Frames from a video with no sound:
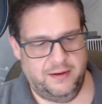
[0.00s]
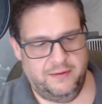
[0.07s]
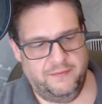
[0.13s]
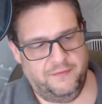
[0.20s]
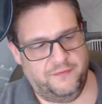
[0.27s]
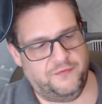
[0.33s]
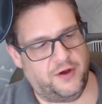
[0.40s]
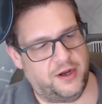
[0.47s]

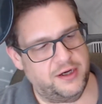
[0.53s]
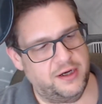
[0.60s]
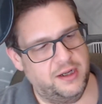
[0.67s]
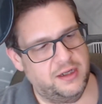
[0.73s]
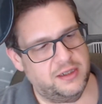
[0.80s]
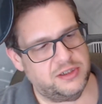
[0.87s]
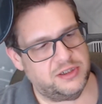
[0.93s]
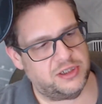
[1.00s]
Fun
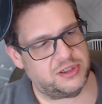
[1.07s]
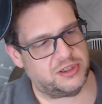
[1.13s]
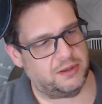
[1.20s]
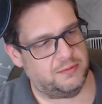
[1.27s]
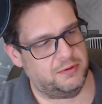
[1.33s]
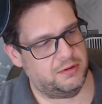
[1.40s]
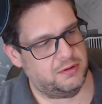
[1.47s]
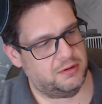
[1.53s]

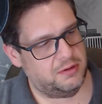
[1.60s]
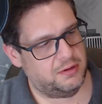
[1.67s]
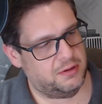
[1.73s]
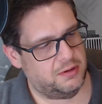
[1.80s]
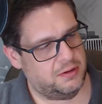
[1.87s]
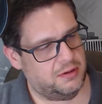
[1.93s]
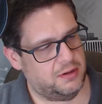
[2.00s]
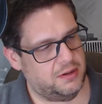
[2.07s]
system.
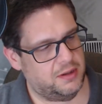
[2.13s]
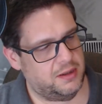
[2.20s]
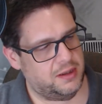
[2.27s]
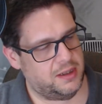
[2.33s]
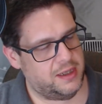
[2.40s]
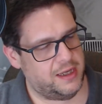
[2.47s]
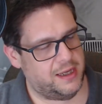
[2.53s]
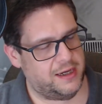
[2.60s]

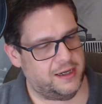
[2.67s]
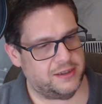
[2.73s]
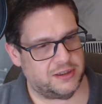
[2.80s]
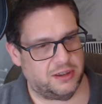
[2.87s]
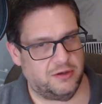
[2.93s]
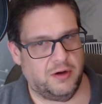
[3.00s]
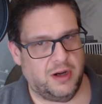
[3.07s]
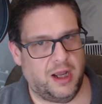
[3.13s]
it is a
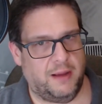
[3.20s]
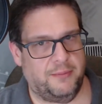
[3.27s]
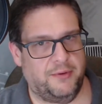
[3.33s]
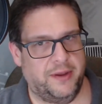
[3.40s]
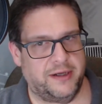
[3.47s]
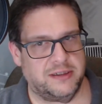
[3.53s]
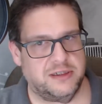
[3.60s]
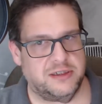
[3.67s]
little
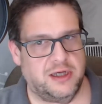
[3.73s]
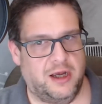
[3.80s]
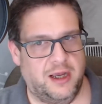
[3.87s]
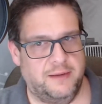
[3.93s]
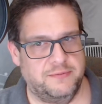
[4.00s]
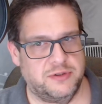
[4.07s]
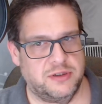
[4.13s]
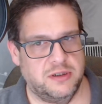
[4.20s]
complex at
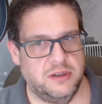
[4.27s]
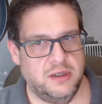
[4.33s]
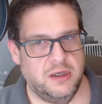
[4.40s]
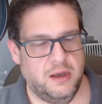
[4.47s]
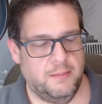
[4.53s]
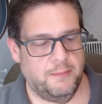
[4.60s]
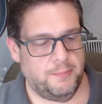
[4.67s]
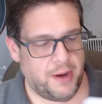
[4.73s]
times,
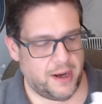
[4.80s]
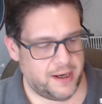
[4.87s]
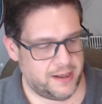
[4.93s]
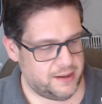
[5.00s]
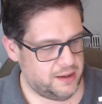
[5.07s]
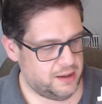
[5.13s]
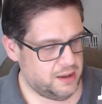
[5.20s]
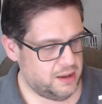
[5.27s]

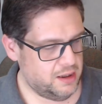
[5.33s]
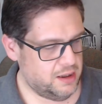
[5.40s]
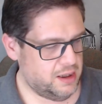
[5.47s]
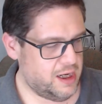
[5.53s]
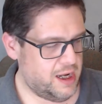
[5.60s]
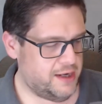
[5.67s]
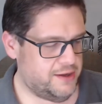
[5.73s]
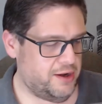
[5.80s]
but
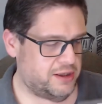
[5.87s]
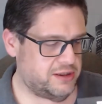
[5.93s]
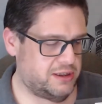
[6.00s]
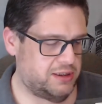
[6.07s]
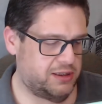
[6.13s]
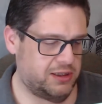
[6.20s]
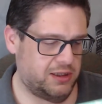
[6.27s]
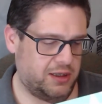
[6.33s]
it
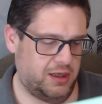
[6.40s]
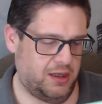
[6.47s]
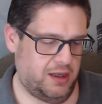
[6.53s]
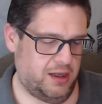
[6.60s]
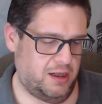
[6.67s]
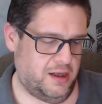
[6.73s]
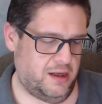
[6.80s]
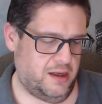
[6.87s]
doesn't
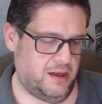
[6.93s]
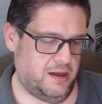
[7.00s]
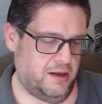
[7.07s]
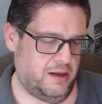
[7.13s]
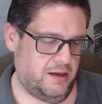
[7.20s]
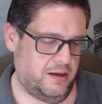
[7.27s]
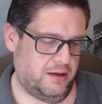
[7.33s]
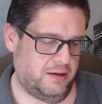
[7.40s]

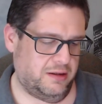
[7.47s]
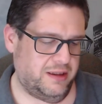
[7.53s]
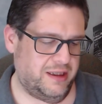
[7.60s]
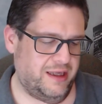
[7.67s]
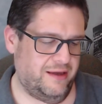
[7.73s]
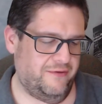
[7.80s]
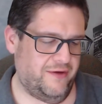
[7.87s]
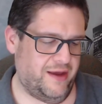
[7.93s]

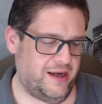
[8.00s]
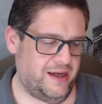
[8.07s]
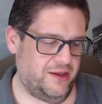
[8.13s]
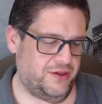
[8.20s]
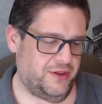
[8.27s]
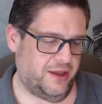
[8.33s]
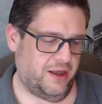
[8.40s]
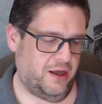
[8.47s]
leave
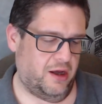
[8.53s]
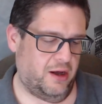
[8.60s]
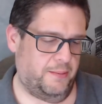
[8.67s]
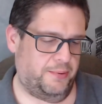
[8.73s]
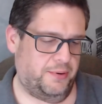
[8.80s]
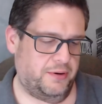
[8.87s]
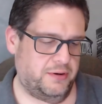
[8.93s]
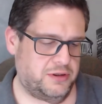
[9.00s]
anything
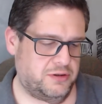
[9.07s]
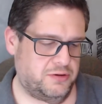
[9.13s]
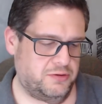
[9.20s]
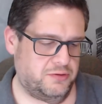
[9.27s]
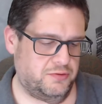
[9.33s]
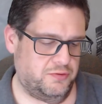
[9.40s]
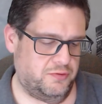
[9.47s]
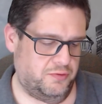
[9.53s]
up
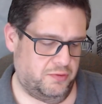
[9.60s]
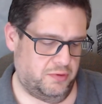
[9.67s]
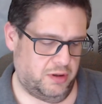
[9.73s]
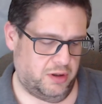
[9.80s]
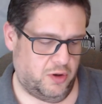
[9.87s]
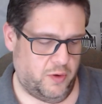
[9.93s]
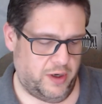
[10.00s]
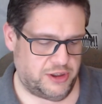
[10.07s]
to
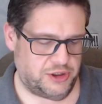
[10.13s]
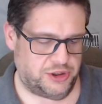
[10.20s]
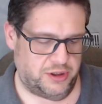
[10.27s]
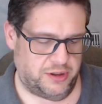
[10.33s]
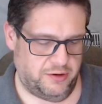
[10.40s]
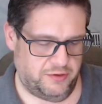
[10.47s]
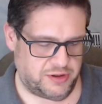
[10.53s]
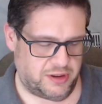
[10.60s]

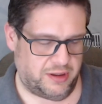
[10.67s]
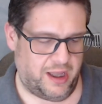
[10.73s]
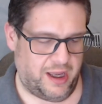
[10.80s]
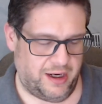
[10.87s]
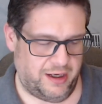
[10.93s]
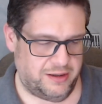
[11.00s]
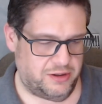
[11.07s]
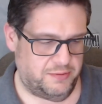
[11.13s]
question. There's a
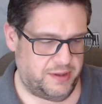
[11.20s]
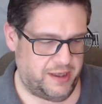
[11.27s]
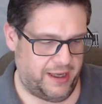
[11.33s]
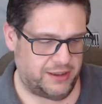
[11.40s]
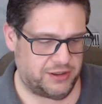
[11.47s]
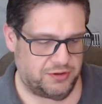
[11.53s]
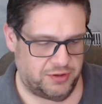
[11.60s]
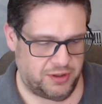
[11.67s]
lot to be
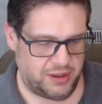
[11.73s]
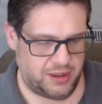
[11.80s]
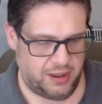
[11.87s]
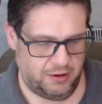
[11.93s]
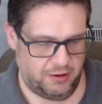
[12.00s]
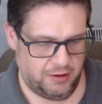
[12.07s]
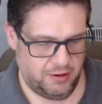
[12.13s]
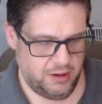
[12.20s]
answered in
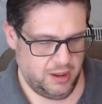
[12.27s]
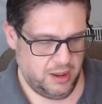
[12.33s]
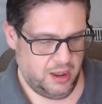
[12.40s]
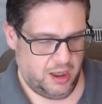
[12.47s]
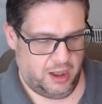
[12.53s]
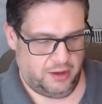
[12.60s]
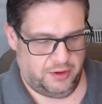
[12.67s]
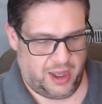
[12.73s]
here.
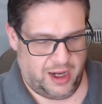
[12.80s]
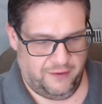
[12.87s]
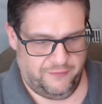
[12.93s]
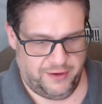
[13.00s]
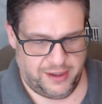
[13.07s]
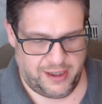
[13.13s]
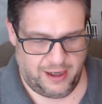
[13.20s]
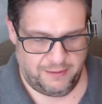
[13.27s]
A lot of
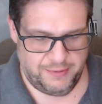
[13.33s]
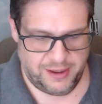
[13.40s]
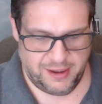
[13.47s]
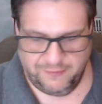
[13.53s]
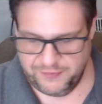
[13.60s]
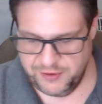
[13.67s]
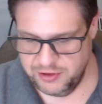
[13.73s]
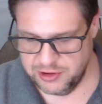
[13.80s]
it can be
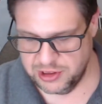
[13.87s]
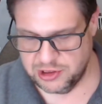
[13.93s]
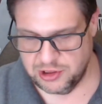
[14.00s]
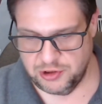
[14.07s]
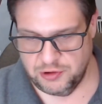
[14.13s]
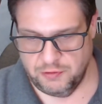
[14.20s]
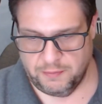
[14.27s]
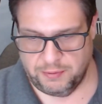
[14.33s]
confusing to
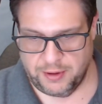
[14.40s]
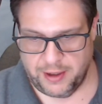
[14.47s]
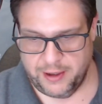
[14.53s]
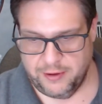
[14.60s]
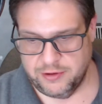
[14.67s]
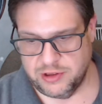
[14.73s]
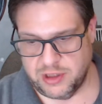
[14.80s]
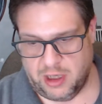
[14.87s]
newer
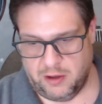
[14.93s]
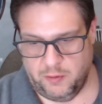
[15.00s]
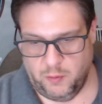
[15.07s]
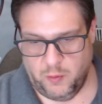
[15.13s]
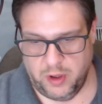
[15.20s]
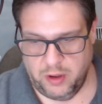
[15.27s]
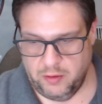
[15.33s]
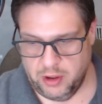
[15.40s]
players. I
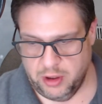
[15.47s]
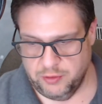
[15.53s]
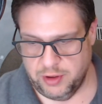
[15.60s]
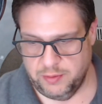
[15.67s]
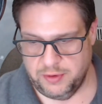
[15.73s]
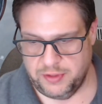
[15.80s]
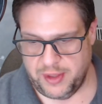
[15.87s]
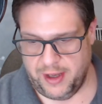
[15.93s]
will agree
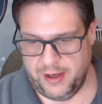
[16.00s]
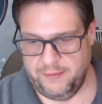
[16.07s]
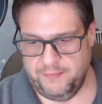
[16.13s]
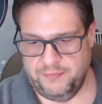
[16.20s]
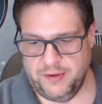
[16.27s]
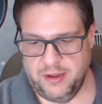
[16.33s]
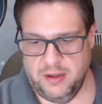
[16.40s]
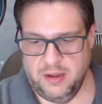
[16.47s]
with that.
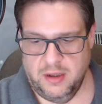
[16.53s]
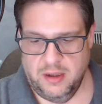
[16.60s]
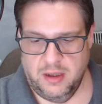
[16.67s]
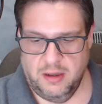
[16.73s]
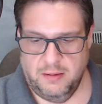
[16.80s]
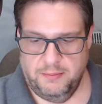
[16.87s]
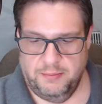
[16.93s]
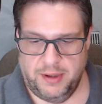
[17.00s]

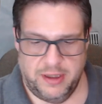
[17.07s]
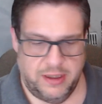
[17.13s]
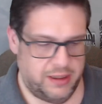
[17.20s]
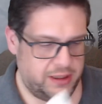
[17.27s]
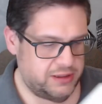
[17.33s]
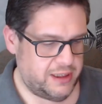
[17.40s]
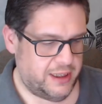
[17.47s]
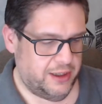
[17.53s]
But it
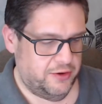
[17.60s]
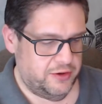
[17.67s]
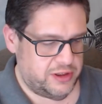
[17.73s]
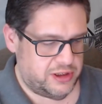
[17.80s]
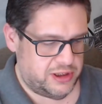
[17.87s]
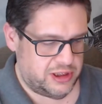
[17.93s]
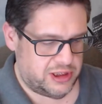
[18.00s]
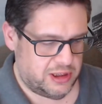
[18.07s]
is a good
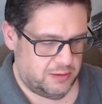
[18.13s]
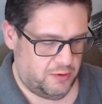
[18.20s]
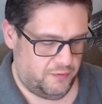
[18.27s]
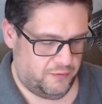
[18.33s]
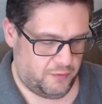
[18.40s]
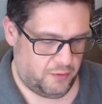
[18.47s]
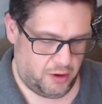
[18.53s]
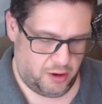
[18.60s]
system
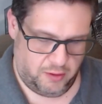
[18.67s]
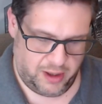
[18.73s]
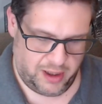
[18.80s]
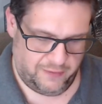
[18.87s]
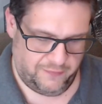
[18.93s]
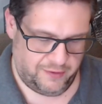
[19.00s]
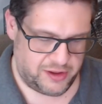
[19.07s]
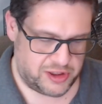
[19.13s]
overall and
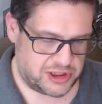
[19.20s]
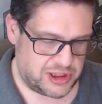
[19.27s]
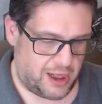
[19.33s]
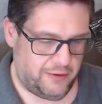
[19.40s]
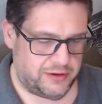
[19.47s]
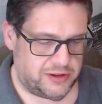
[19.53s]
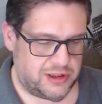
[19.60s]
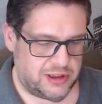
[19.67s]
a very
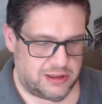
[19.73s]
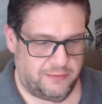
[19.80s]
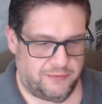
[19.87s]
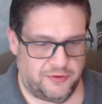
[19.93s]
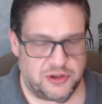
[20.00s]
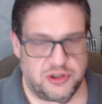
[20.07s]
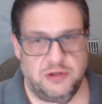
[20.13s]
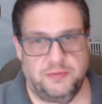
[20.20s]
solid system
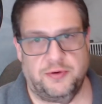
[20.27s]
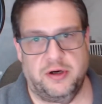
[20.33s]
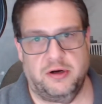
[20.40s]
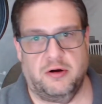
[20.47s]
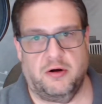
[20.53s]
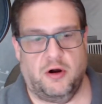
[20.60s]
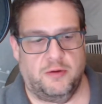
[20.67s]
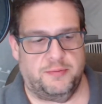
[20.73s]
for a
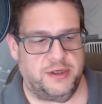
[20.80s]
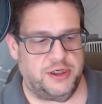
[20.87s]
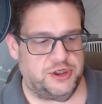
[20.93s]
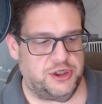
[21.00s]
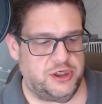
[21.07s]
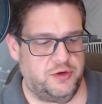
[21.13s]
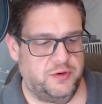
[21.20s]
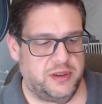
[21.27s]
superhero RPG.
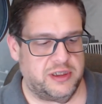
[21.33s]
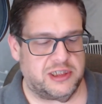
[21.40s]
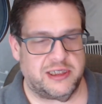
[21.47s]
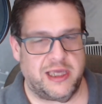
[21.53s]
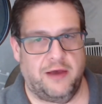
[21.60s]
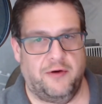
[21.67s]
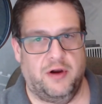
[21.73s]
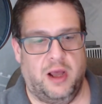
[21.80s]
You can
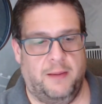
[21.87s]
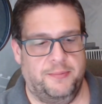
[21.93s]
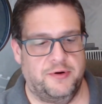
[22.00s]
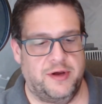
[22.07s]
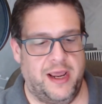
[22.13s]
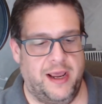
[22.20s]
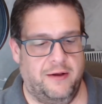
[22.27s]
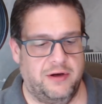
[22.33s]
scale it up or
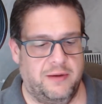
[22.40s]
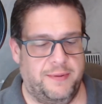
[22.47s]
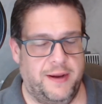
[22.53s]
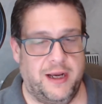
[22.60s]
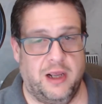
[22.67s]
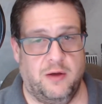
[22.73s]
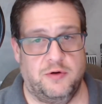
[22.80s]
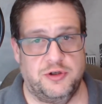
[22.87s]
down
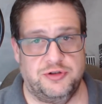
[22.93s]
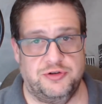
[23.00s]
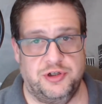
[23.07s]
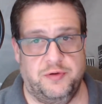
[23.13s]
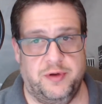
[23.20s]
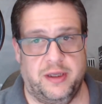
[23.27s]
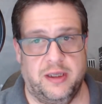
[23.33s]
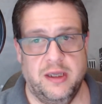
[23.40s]
depending on what you're
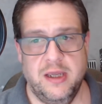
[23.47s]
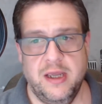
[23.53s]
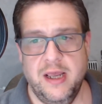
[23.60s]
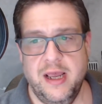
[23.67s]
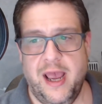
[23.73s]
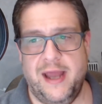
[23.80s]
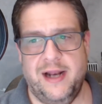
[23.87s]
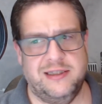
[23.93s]
doing.
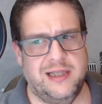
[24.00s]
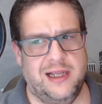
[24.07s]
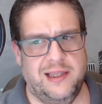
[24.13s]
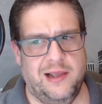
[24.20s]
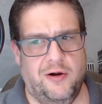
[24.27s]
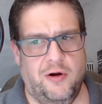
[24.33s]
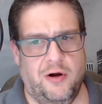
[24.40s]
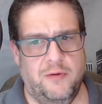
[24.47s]
And it's not
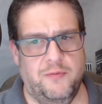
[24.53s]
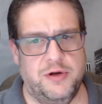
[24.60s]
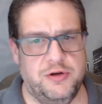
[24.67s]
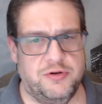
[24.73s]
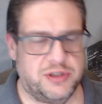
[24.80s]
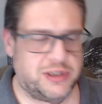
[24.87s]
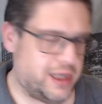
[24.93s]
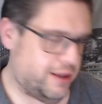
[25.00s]
that hard when
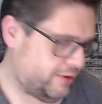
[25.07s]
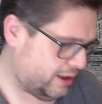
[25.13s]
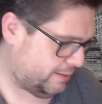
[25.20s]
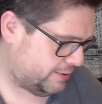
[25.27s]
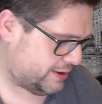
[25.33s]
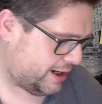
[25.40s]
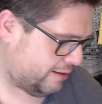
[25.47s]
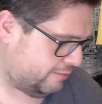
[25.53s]
you're scaling up
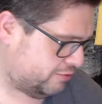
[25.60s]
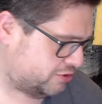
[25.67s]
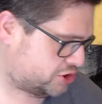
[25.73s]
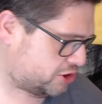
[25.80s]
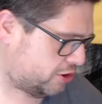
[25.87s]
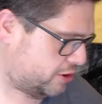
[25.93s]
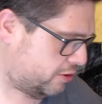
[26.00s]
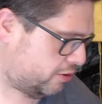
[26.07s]
or down. We'll
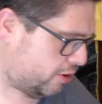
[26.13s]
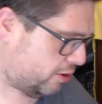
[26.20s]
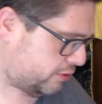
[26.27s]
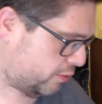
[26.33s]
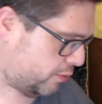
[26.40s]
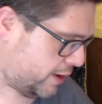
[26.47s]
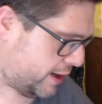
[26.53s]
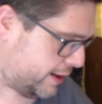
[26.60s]
show you along
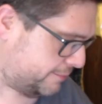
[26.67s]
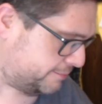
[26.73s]
the way.